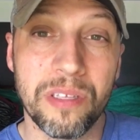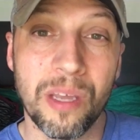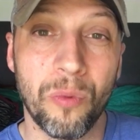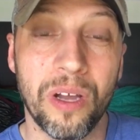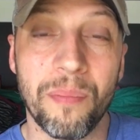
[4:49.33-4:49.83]

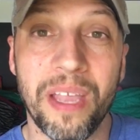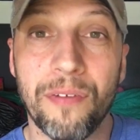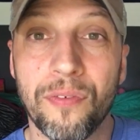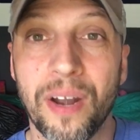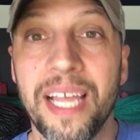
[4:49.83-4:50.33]
someone and
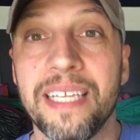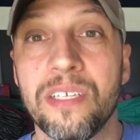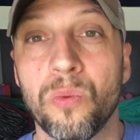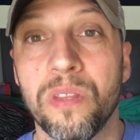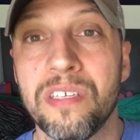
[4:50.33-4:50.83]
make
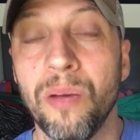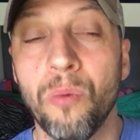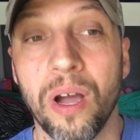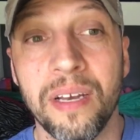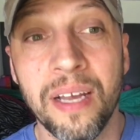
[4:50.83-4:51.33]
friends with
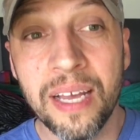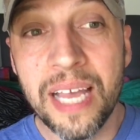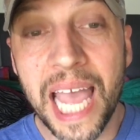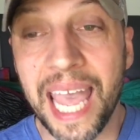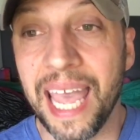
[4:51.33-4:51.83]
someone
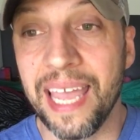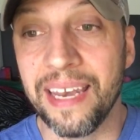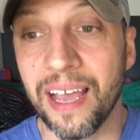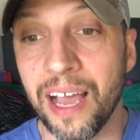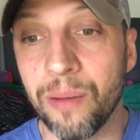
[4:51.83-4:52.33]

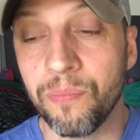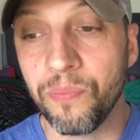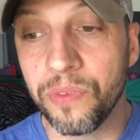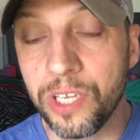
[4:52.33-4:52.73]
and um,